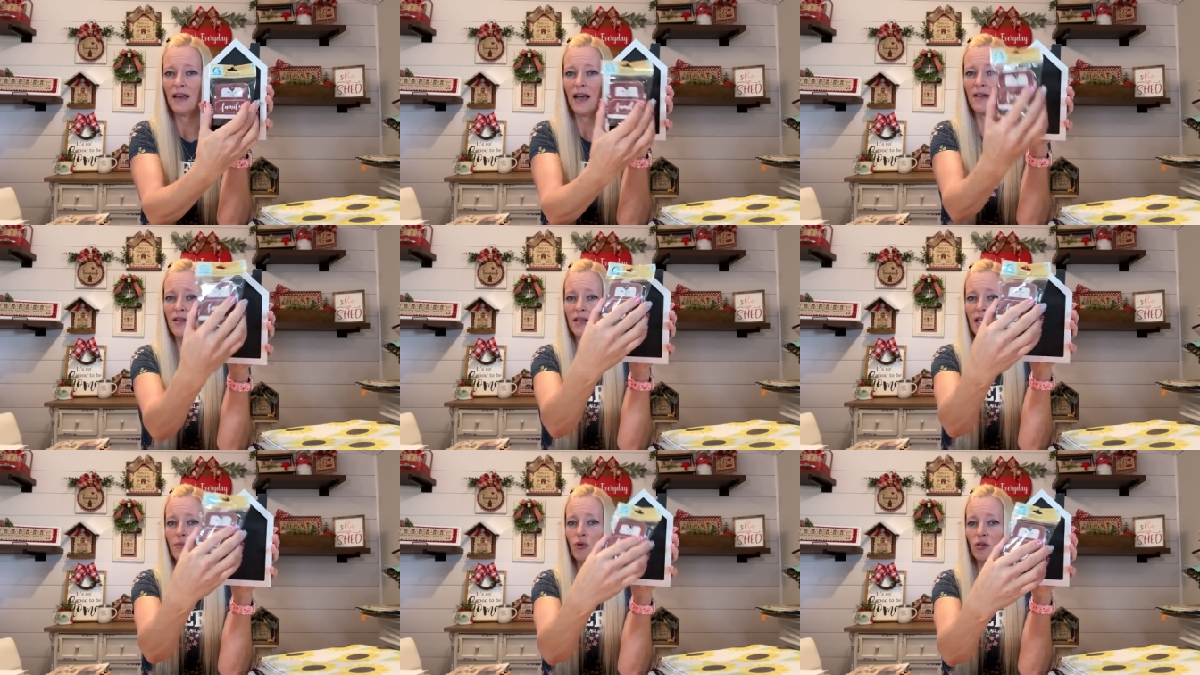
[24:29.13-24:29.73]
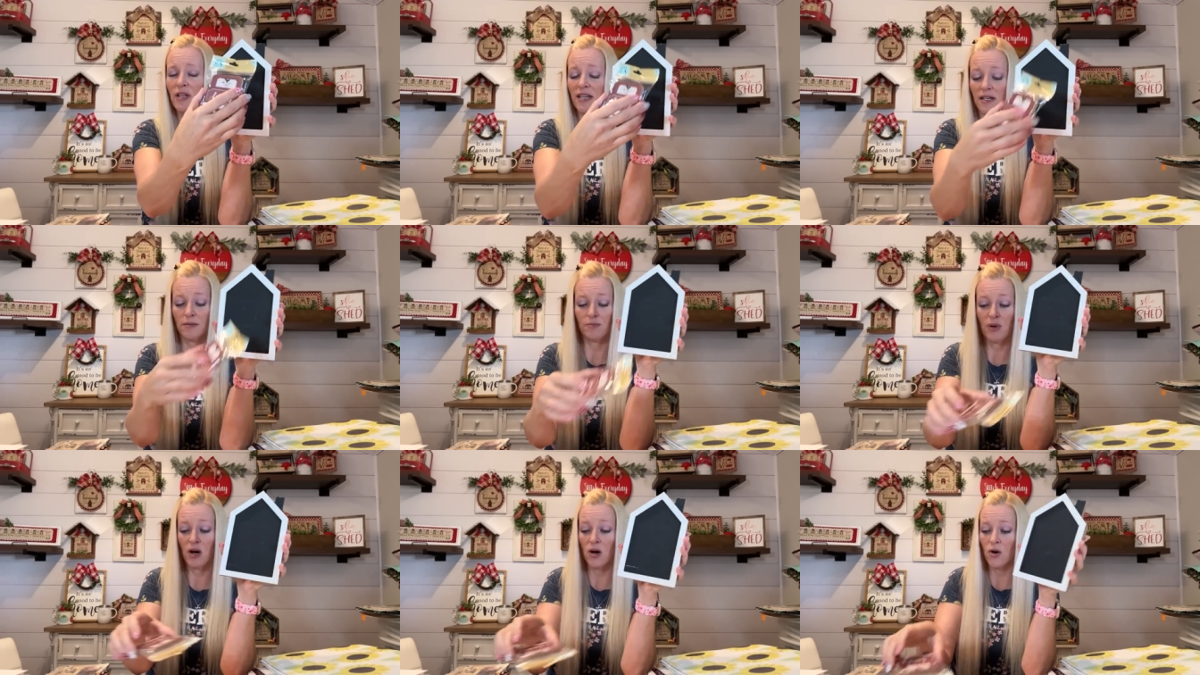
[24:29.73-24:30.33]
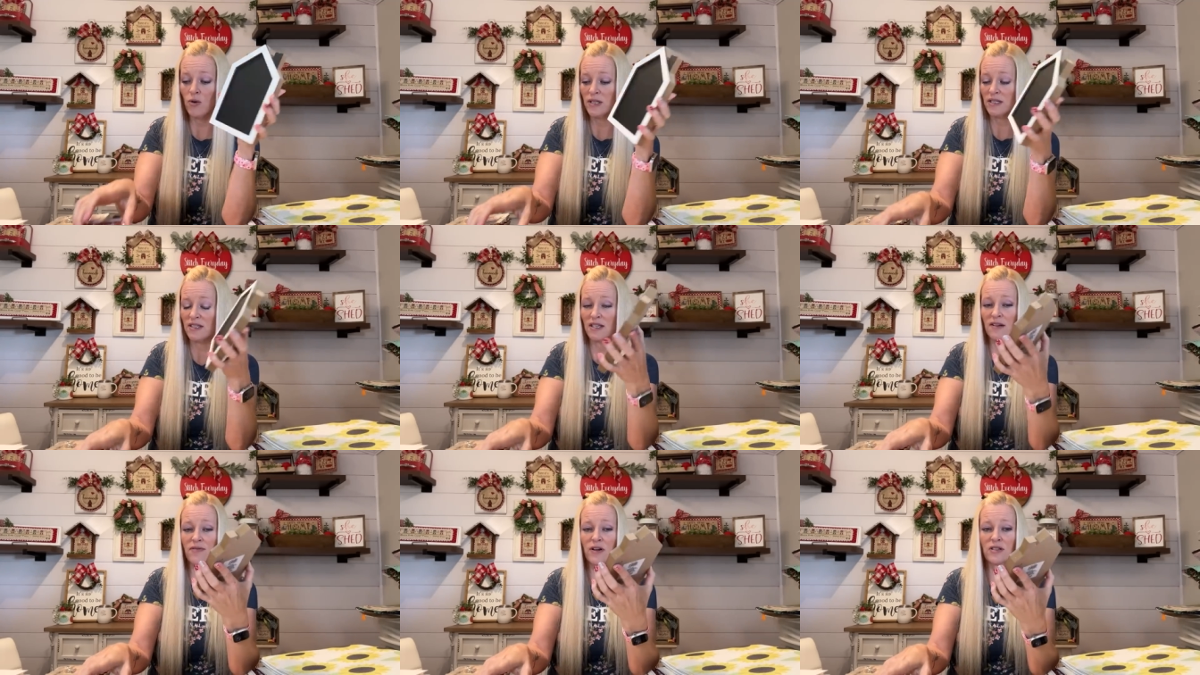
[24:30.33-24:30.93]
and then they put like a bow and
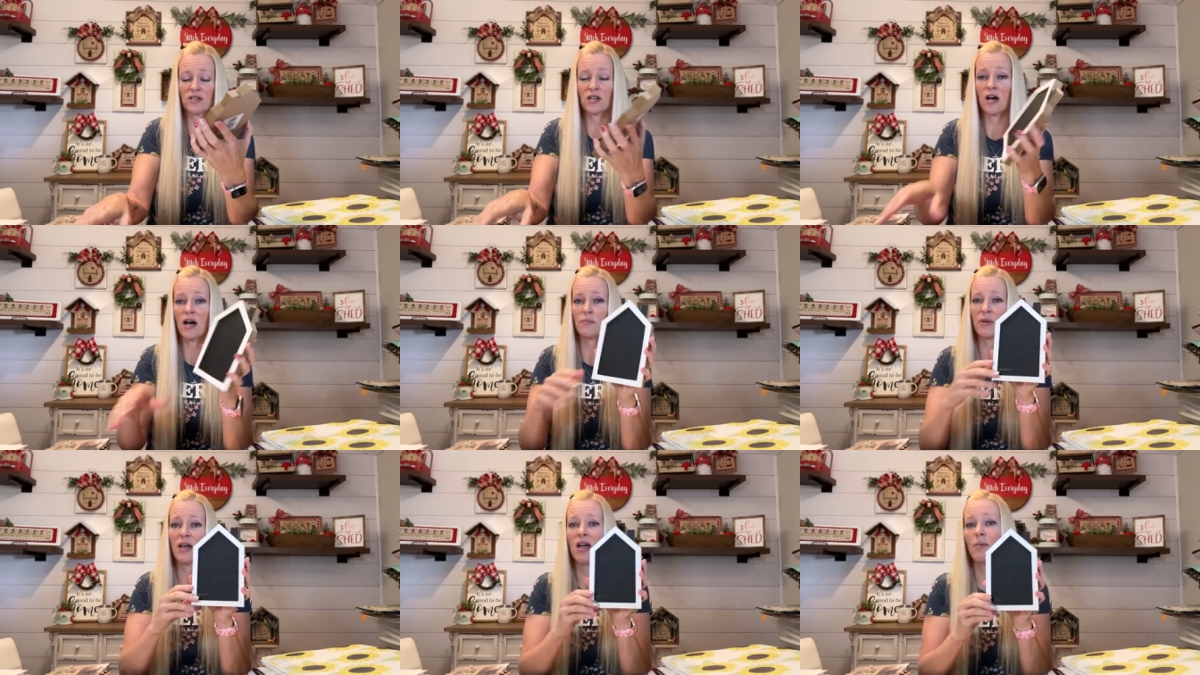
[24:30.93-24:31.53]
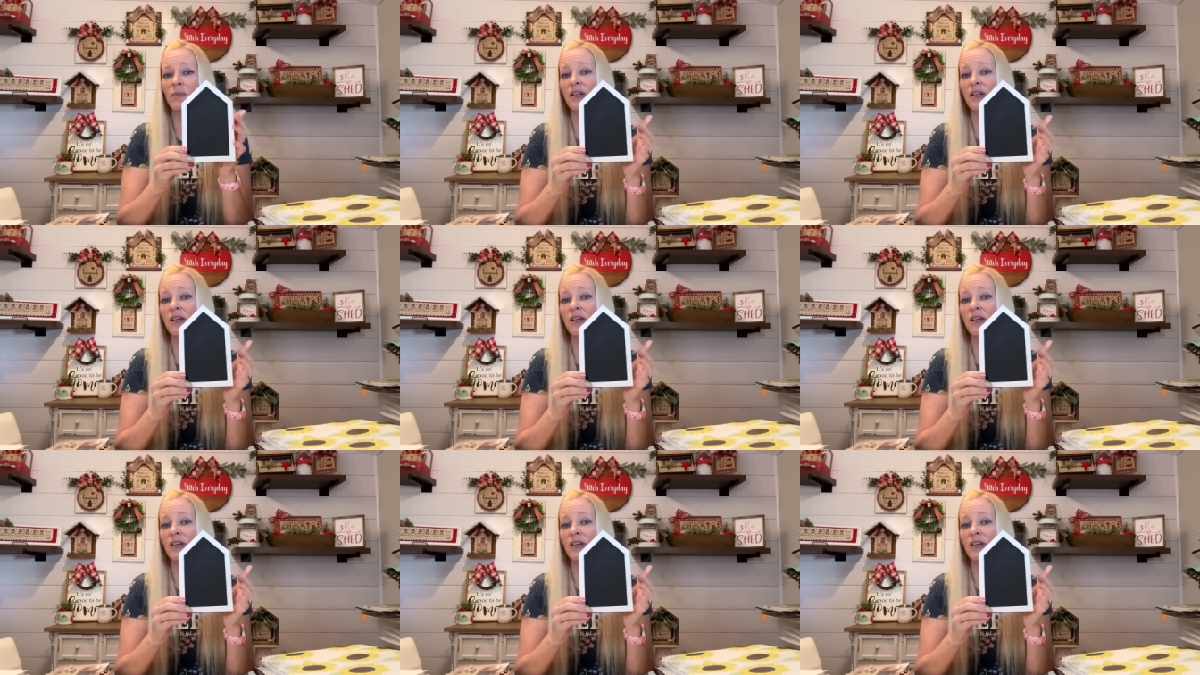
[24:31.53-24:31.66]
stuff on top,